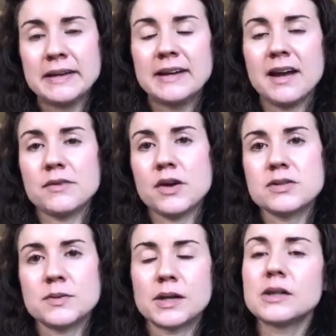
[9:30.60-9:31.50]
I've also
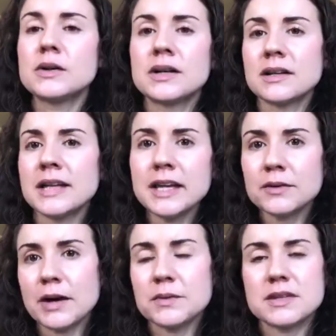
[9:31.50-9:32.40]
included a link
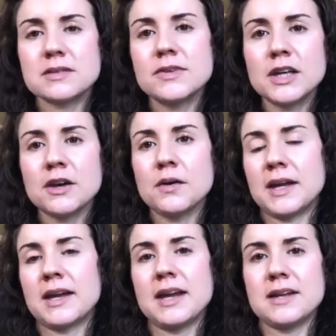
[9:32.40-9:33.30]
right with this video in
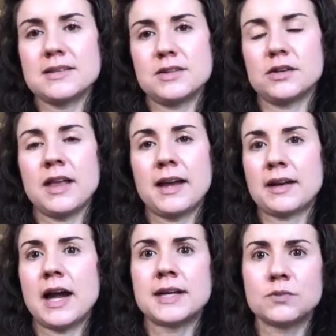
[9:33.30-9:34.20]
case you're like,
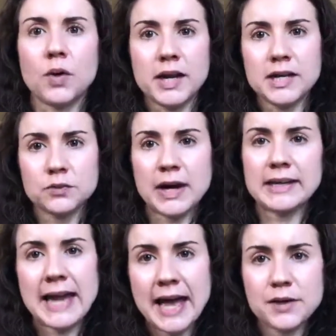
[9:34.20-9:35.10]
I want in right
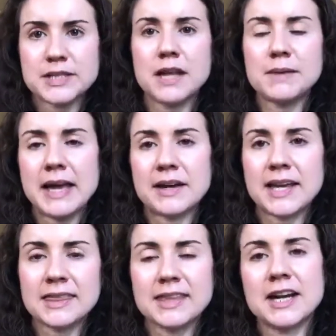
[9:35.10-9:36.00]
now, tell me how to
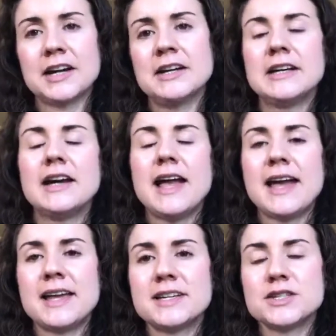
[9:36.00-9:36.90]
get there.
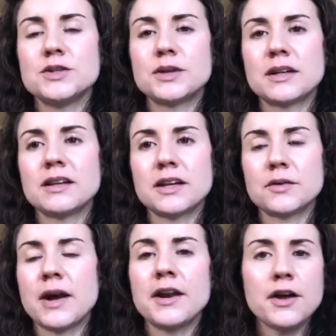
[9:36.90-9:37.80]
And you can click
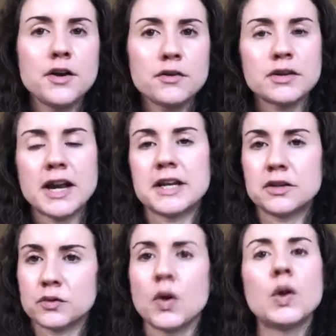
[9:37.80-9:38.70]
right on over and
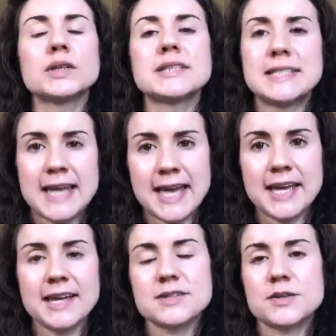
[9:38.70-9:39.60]
enroll
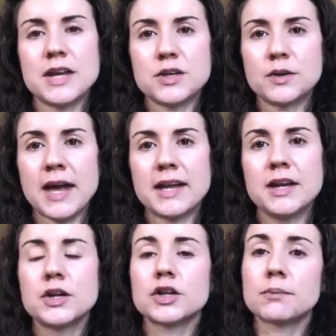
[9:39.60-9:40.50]
today so that you get
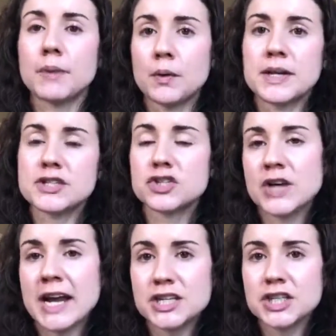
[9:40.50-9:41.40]
your bonus
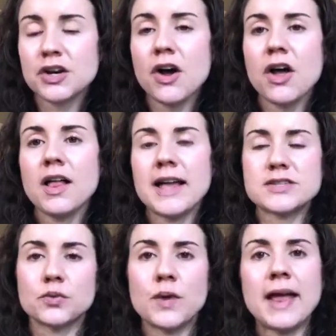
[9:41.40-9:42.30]
strategy call as
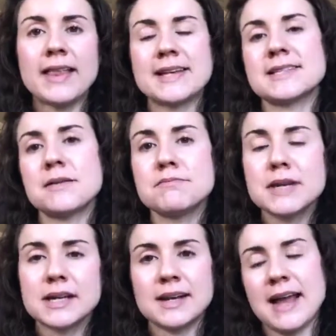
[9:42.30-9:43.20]
well as
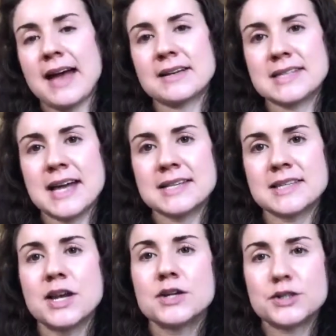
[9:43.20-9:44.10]
immediate access
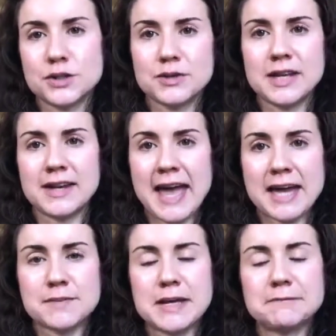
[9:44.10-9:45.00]
to the
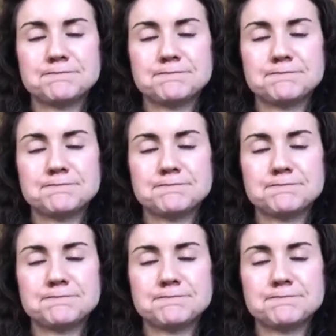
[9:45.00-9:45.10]
Academy.